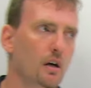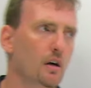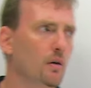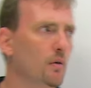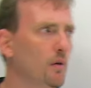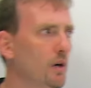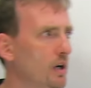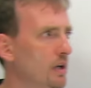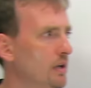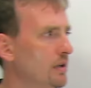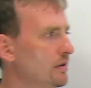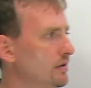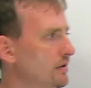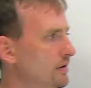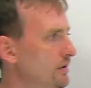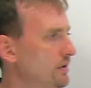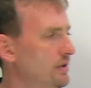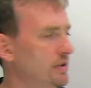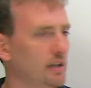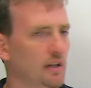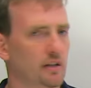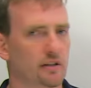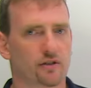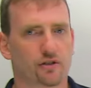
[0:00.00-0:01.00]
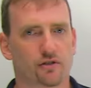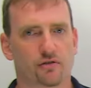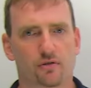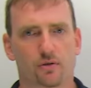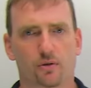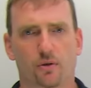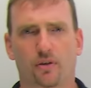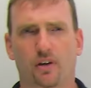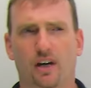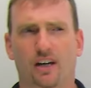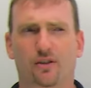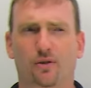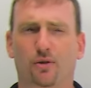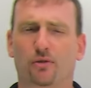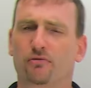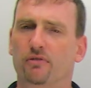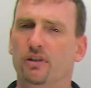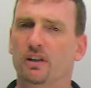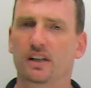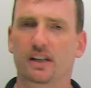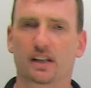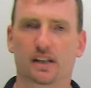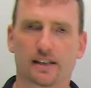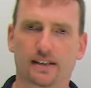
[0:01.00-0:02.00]
Well, to tell the truth, I don't
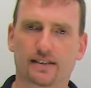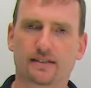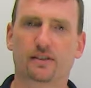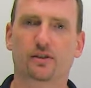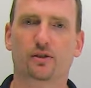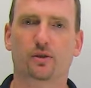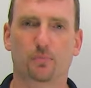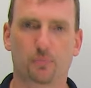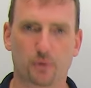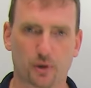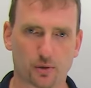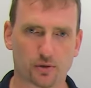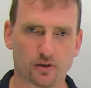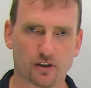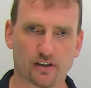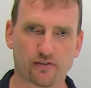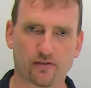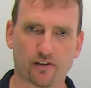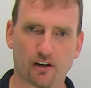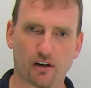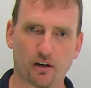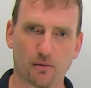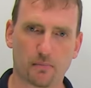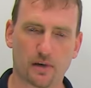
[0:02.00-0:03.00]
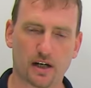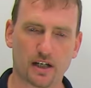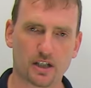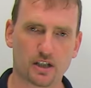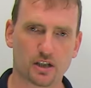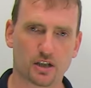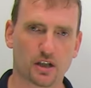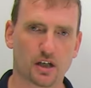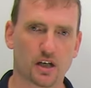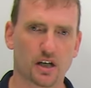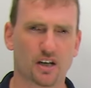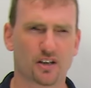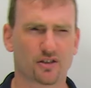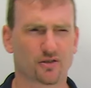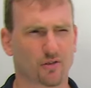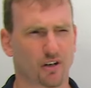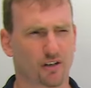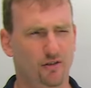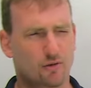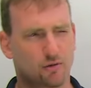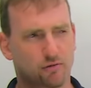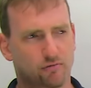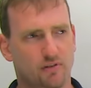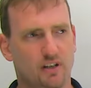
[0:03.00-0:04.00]
really listen to music very much, so I
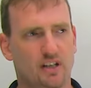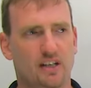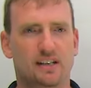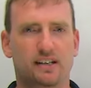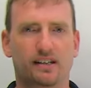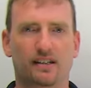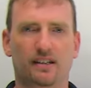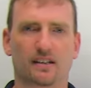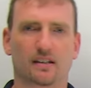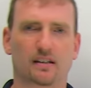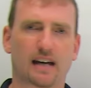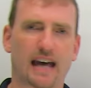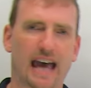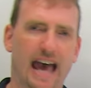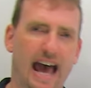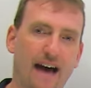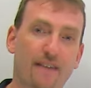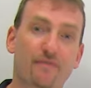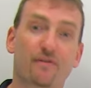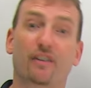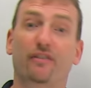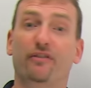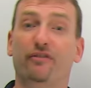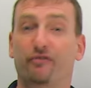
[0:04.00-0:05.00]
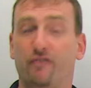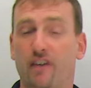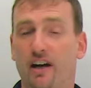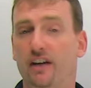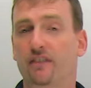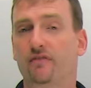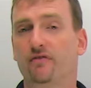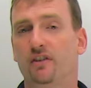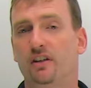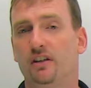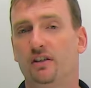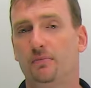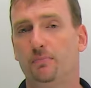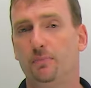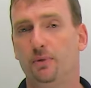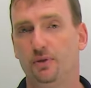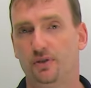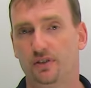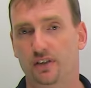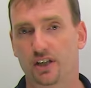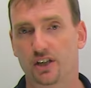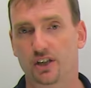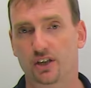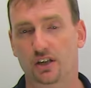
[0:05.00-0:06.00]
don't really have a favorite
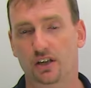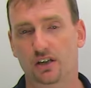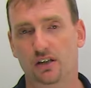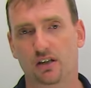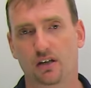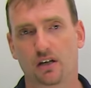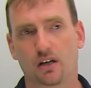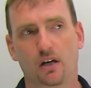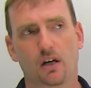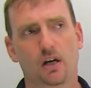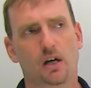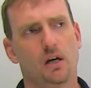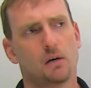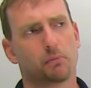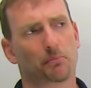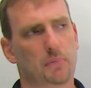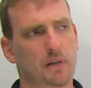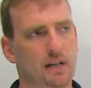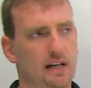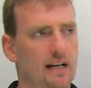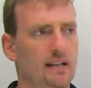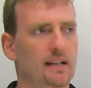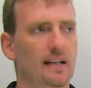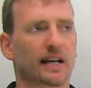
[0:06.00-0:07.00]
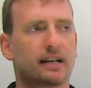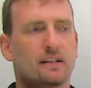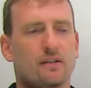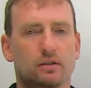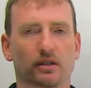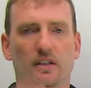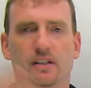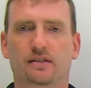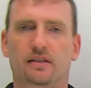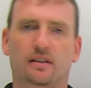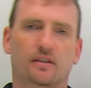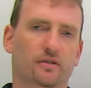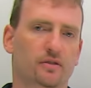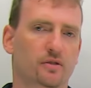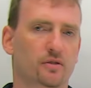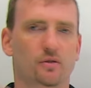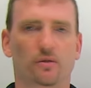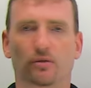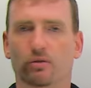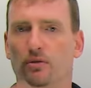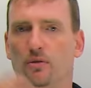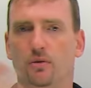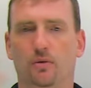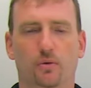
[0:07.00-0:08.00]
musician, but I like to listen
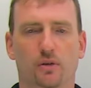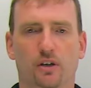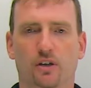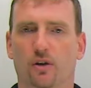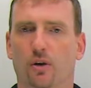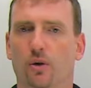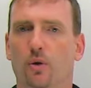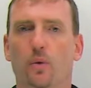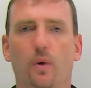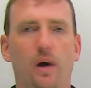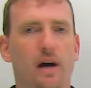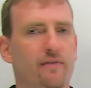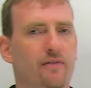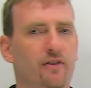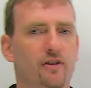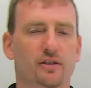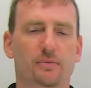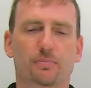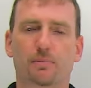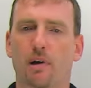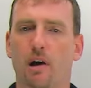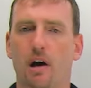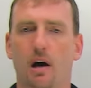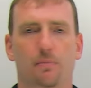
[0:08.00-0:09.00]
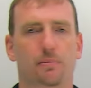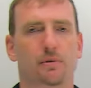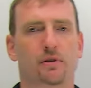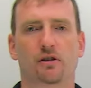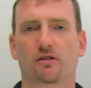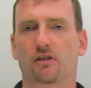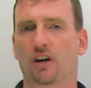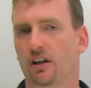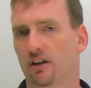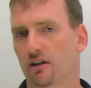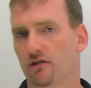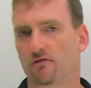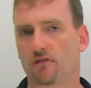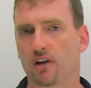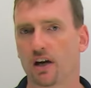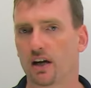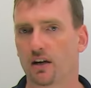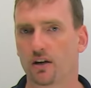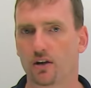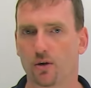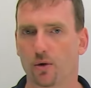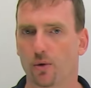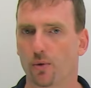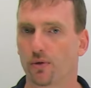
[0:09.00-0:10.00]
to, whoever is popular on the
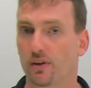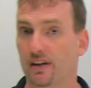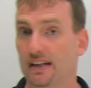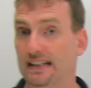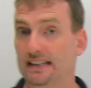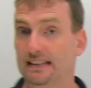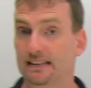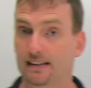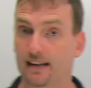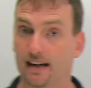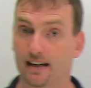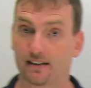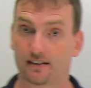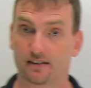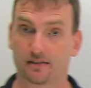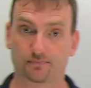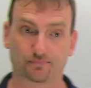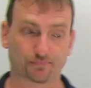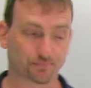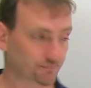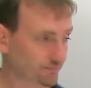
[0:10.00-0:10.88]
radio these days.